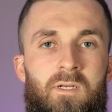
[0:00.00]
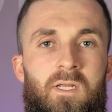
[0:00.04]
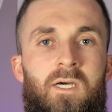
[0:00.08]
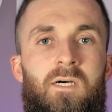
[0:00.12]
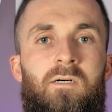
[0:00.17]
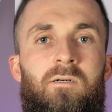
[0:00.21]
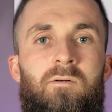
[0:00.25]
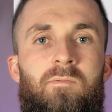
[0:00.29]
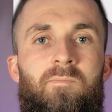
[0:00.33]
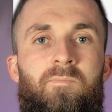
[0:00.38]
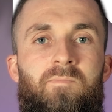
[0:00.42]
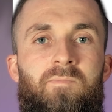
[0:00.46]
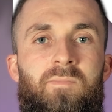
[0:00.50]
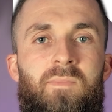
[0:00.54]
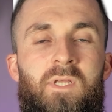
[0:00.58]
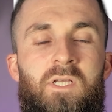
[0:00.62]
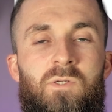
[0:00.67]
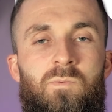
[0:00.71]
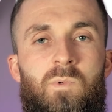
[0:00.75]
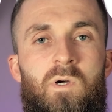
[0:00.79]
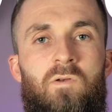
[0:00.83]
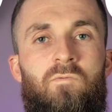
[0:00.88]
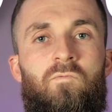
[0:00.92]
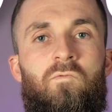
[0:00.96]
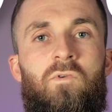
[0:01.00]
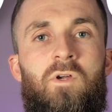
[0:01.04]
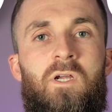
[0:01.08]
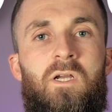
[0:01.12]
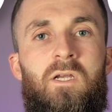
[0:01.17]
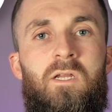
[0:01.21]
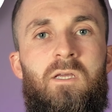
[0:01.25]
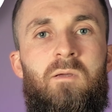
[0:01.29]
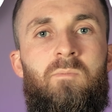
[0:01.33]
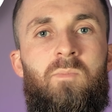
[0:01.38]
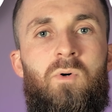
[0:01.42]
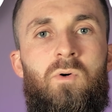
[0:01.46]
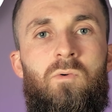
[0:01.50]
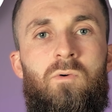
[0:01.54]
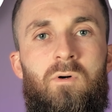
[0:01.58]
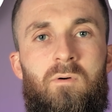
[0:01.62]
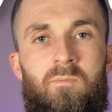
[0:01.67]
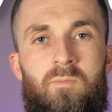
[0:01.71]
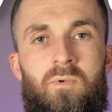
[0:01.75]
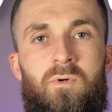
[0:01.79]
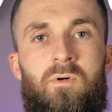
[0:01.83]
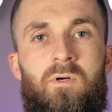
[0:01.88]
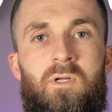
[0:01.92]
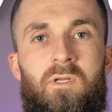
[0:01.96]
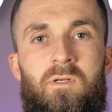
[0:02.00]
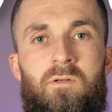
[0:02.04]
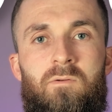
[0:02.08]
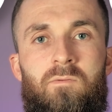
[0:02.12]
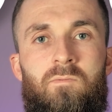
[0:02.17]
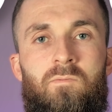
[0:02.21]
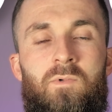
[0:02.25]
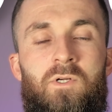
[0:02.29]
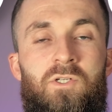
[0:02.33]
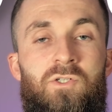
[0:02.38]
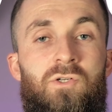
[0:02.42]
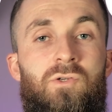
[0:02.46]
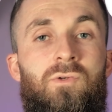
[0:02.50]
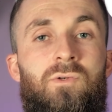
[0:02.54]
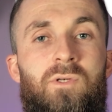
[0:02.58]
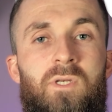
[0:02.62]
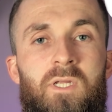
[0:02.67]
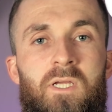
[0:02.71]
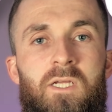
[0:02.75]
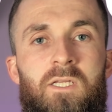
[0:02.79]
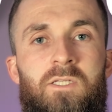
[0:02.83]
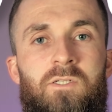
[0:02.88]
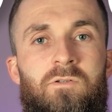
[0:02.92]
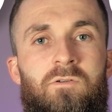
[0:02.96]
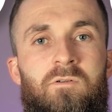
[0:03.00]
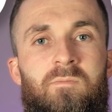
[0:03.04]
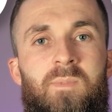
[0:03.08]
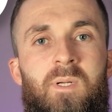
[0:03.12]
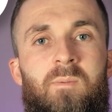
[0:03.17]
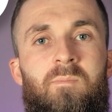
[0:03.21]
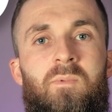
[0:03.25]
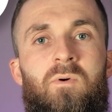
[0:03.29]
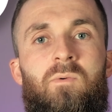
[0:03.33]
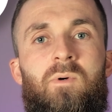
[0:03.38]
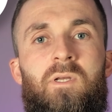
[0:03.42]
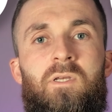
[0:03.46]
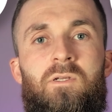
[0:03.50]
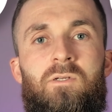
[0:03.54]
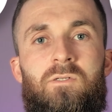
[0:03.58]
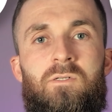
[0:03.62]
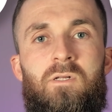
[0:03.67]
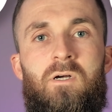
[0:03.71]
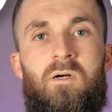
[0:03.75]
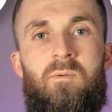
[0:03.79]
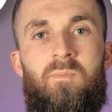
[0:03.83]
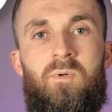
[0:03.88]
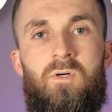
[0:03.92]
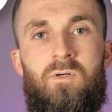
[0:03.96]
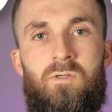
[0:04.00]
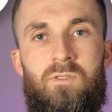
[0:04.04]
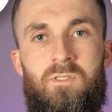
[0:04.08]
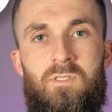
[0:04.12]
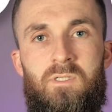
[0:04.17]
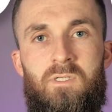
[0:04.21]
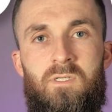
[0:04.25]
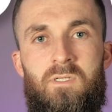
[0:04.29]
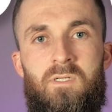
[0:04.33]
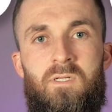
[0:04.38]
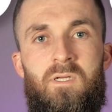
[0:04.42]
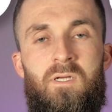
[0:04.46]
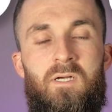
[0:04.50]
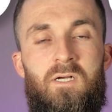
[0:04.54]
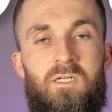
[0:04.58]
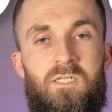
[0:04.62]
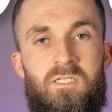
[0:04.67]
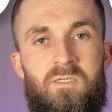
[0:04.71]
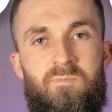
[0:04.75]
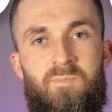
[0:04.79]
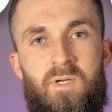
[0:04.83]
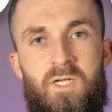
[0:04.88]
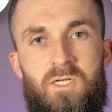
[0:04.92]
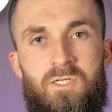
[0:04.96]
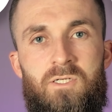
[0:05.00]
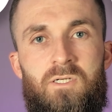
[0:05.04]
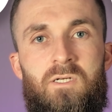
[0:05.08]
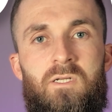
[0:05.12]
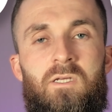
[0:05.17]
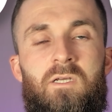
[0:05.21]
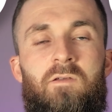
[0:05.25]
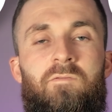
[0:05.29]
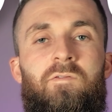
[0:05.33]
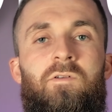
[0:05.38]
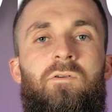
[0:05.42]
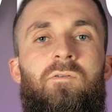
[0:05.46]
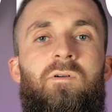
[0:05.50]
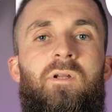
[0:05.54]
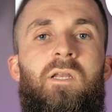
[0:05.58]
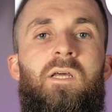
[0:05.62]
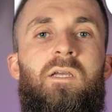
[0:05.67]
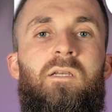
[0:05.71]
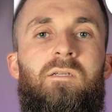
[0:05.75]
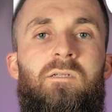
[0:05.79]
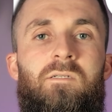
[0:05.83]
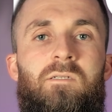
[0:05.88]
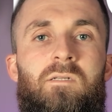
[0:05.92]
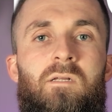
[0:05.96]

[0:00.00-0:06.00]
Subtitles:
Now, There's one really important point which you need to remember when you start boxing, especially if you're a late